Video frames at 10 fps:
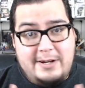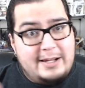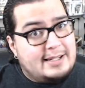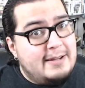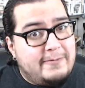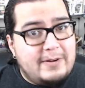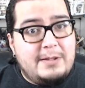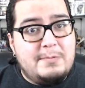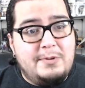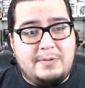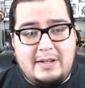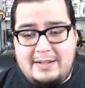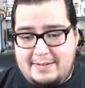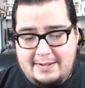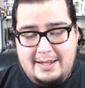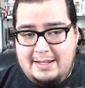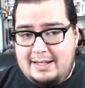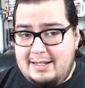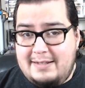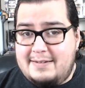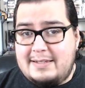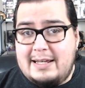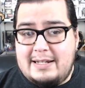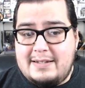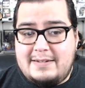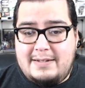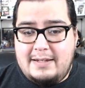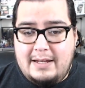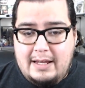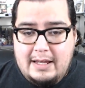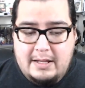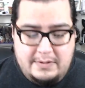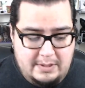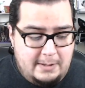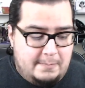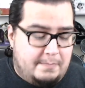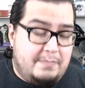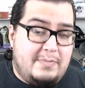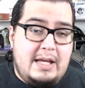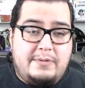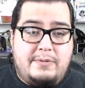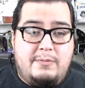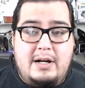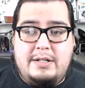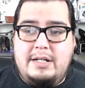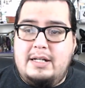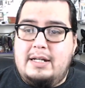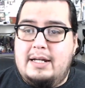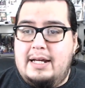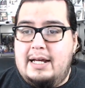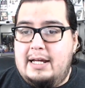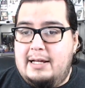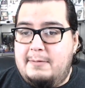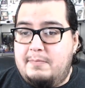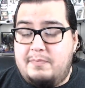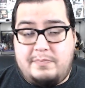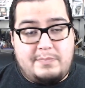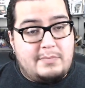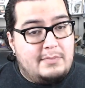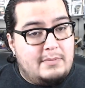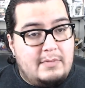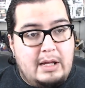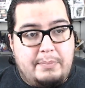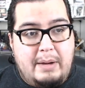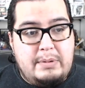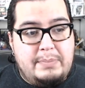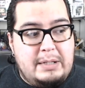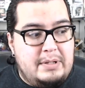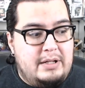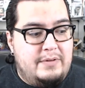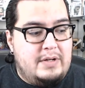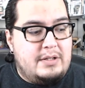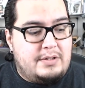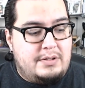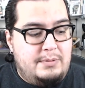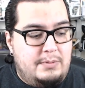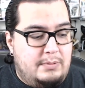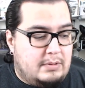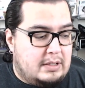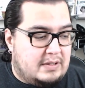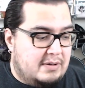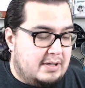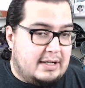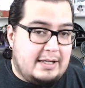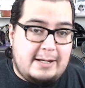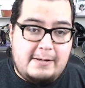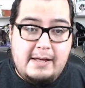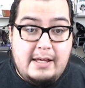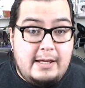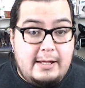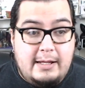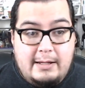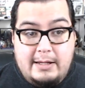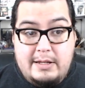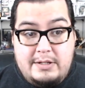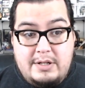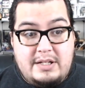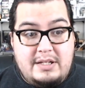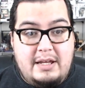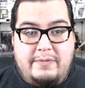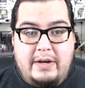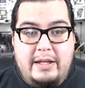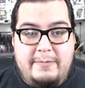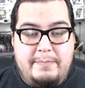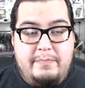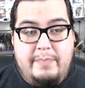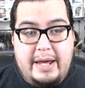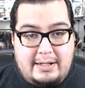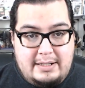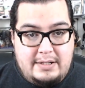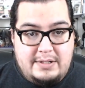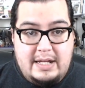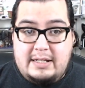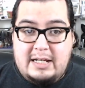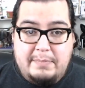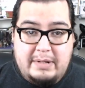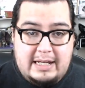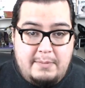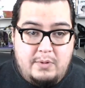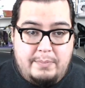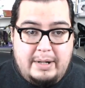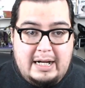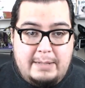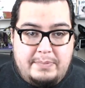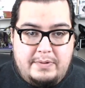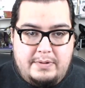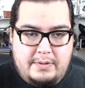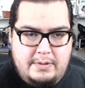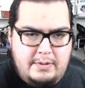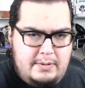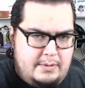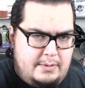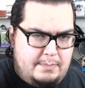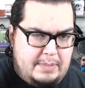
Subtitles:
kid friendly movies in the slightest. So thanks for watching. I'll probably put up another video soon, considering as you can see, I'm finally back to setting up, and I got more pops,